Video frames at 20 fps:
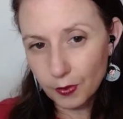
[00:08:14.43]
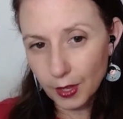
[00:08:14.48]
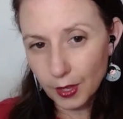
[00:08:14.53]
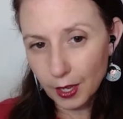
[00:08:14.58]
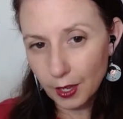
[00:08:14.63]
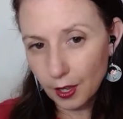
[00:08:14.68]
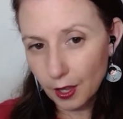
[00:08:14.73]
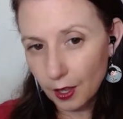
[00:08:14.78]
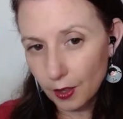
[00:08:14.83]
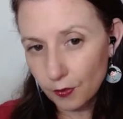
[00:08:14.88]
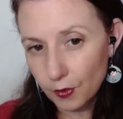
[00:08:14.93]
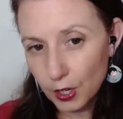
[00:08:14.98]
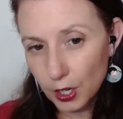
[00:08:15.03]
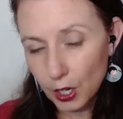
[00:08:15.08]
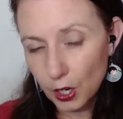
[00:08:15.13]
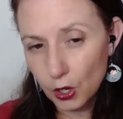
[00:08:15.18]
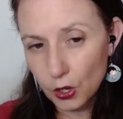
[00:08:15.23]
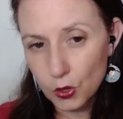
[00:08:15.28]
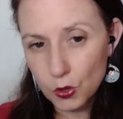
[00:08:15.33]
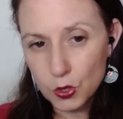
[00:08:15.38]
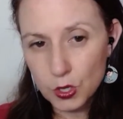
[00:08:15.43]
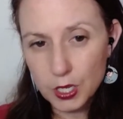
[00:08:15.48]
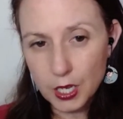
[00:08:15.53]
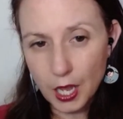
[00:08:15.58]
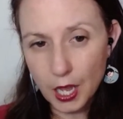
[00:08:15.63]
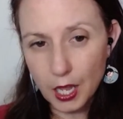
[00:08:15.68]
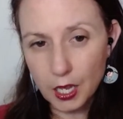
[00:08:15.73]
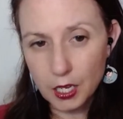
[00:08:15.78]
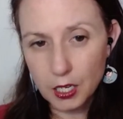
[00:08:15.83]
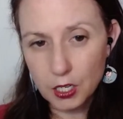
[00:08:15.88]
videos
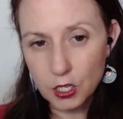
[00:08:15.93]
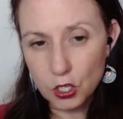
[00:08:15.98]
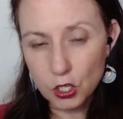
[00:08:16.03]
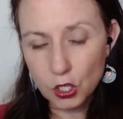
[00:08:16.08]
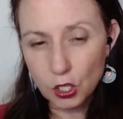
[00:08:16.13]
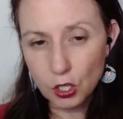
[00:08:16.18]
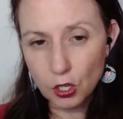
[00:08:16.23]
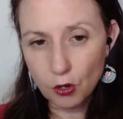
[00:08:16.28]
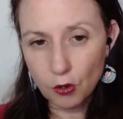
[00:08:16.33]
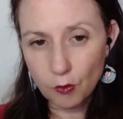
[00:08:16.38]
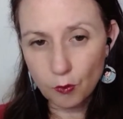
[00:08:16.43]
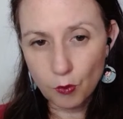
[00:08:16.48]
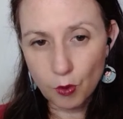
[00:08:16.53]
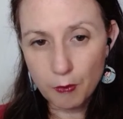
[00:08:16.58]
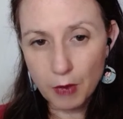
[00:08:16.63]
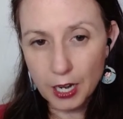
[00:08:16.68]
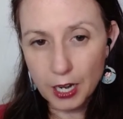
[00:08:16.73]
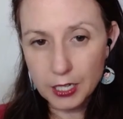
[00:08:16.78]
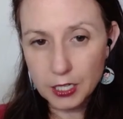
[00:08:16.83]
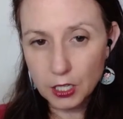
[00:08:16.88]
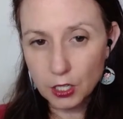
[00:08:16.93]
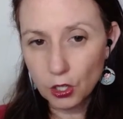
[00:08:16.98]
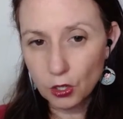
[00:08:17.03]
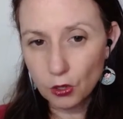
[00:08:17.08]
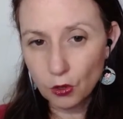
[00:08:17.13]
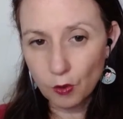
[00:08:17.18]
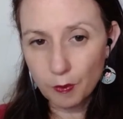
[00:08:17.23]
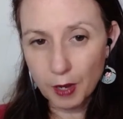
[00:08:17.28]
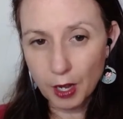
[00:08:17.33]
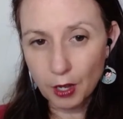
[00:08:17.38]
and reminding
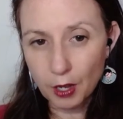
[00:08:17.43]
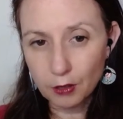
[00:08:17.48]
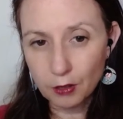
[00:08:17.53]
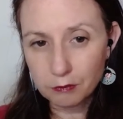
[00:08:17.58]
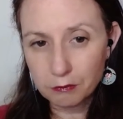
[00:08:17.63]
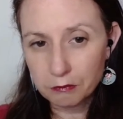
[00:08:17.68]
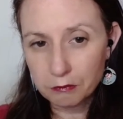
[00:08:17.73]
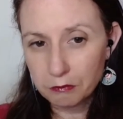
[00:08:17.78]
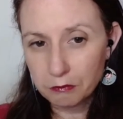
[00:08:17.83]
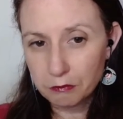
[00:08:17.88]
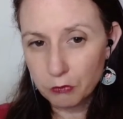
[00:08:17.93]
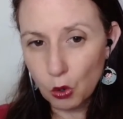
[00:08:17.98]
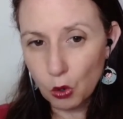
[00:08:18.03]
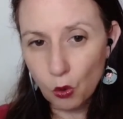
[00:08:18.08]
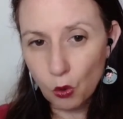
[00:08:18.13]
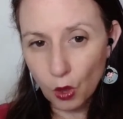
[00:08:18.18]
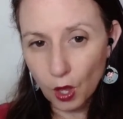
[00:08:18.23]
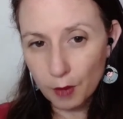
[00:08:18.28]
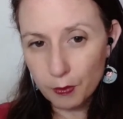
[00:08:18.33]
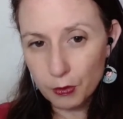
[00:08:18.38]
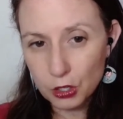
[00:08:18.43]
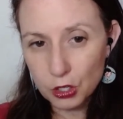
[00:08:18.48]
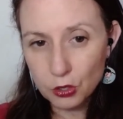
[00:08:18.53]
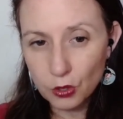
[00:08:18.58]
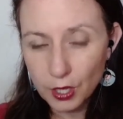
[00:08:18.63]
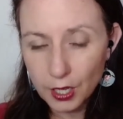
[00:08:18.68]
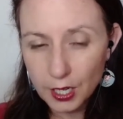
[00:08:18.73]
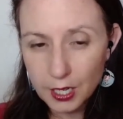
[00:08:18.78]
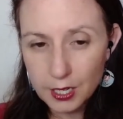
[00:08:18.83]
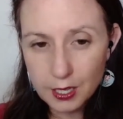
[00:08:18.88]
you about cool
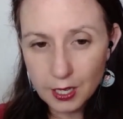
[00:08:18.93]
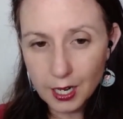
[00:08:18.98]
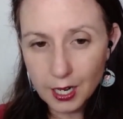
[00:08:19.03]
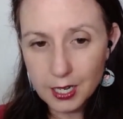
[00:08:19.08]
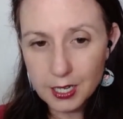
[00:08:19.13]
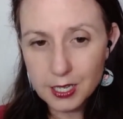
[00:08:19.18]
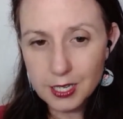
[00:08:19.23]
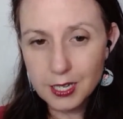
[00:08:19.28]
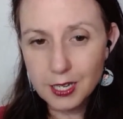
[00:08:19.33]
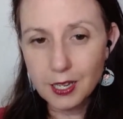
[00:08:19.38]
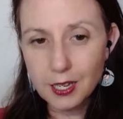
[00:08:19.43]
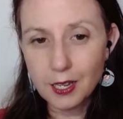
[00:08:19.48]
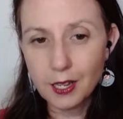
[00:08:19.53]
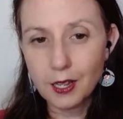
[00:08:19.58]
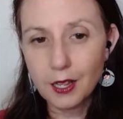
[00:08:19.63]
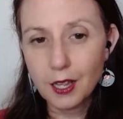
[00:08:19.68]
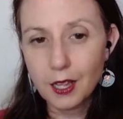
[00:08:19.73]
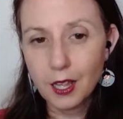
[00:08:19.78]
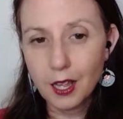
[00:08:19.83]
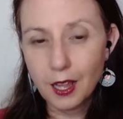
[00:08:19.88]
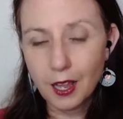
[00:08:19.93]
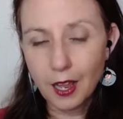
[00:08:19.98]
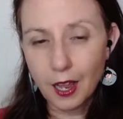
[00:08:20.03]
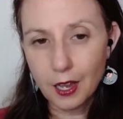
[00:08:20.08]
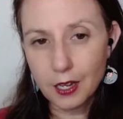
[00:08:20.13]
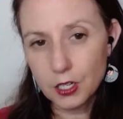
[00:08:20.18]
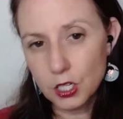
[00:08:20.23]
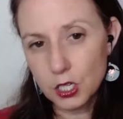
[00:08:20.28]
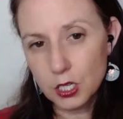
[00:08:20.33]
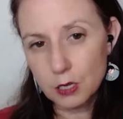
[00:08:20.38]
opportunities that I see
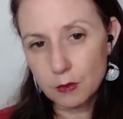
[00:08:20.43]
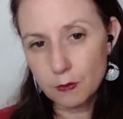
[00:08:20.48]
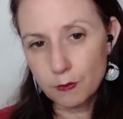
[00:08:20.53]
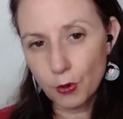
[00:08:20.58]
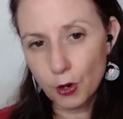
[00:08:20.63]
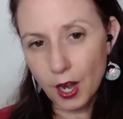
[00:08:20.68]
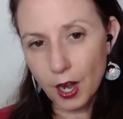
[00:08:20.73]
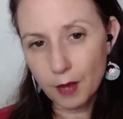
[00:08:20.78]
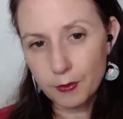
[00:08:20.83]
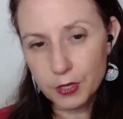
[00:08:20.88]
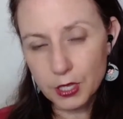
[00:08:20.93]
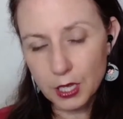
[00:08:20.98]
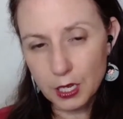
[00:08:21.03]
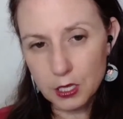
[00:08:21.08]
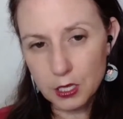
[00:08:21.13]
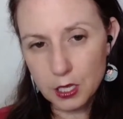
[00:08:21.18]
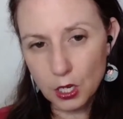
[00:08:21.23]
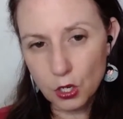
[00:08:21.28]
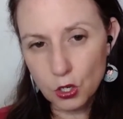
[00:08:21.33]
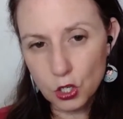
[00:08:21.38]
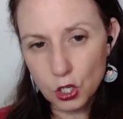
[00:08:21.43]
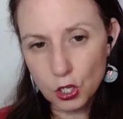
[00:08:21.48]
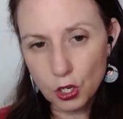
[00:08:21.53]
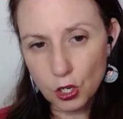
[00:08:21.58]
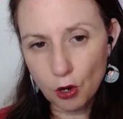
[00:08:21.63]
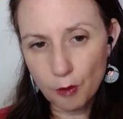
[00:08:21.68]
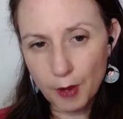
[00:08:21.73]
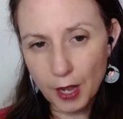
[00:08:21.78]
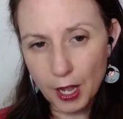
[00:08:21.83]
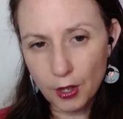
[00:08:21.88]
and just perhaps things that you should know
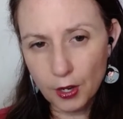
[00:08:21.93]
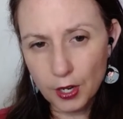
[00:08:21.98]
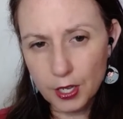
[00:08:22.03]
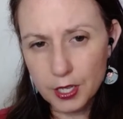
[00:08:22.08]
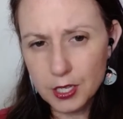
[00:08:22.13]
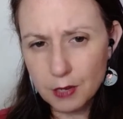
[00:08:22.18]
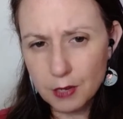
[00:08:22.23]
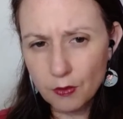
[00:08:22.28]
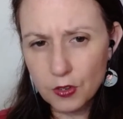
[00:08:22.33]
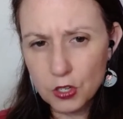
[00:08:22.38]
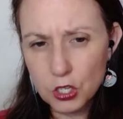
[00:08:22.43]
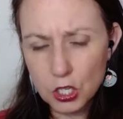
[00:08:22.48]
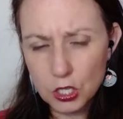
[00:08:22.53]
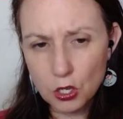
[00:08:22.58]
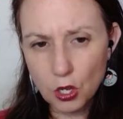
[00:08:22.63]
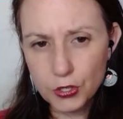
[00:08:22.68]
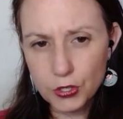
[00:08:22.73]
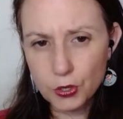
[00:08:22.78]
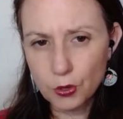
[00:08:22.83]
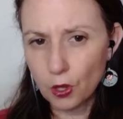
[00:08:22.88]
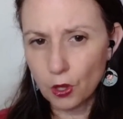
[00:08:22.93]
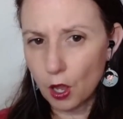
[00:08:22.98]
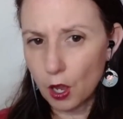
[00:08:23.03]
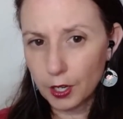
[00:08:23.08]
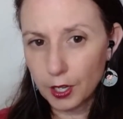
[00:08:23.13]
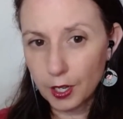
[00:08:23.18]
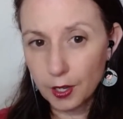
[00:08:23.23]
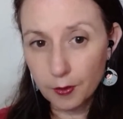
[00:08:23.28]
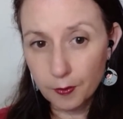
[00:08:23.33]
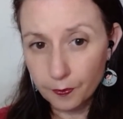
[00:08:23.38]
about. And some of it's just also
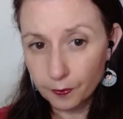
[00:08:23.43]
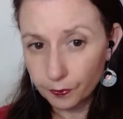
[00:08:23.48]
logging